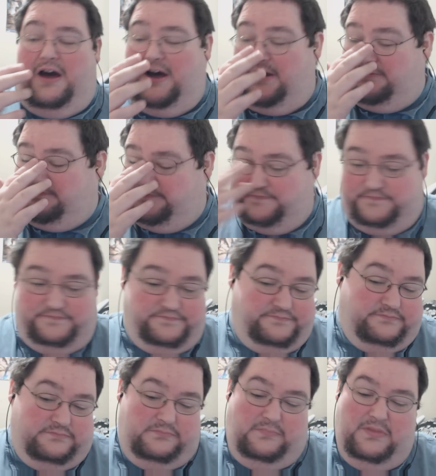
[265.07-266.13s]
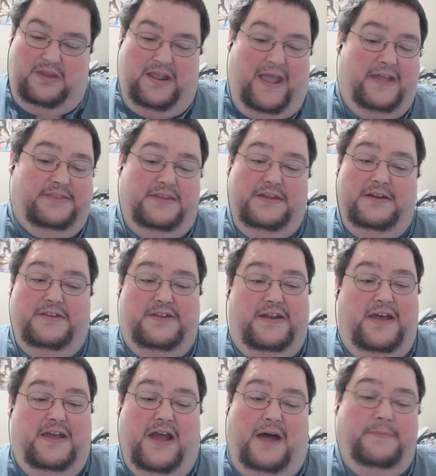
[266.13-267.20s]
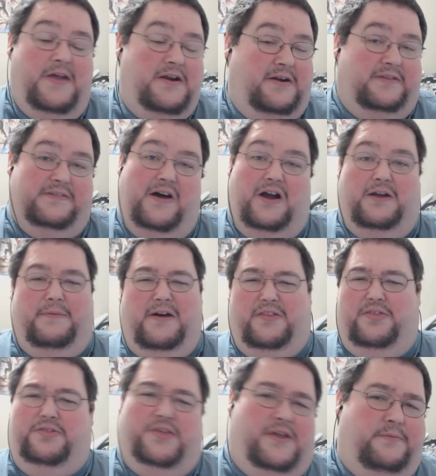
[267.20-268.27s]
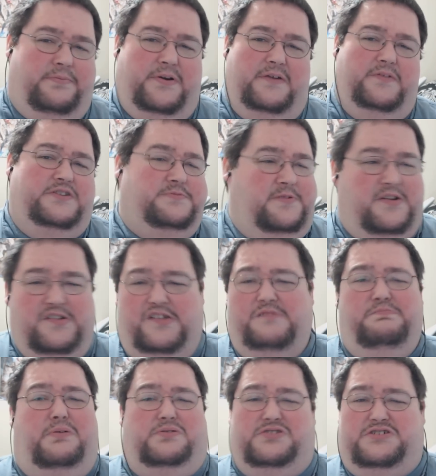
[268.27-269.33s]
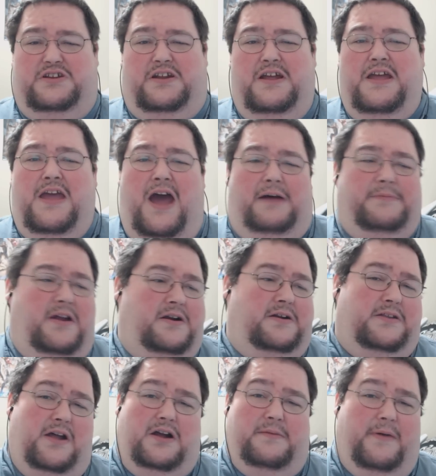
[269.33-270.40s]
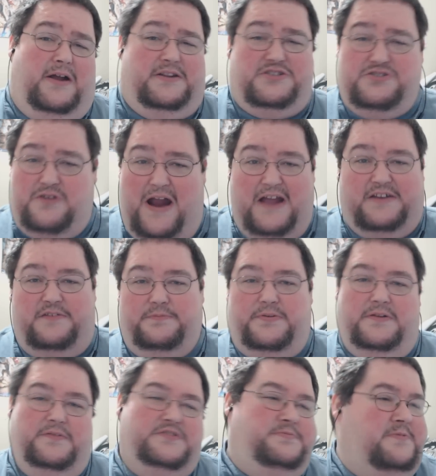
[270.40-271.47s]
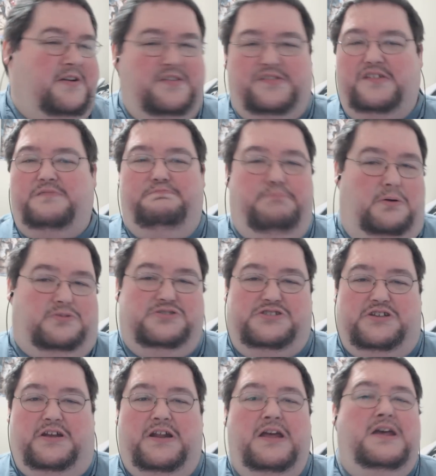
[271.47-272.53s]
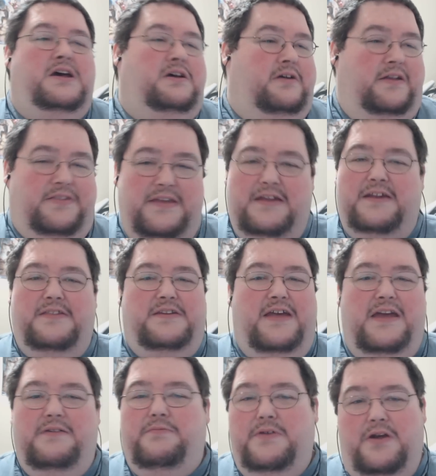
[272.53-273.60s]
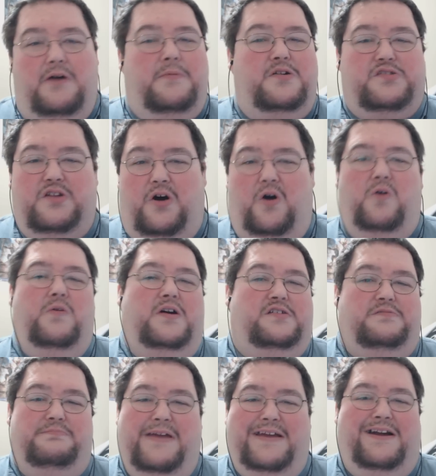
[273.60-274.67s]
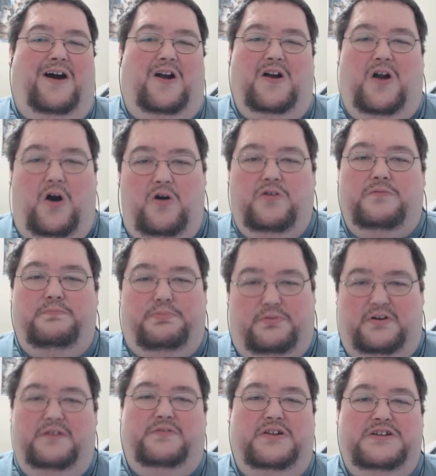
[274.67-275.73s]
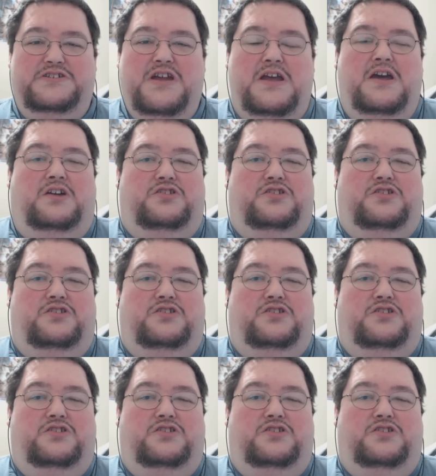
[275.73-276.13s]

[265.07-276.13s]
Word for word: Um, at the end of the day, I'm not going to talk about thin privilege because it's bullshit. I'm not going to talk about attractive privilege because it's bullshit. At the end of the day, we almost always make our own privilege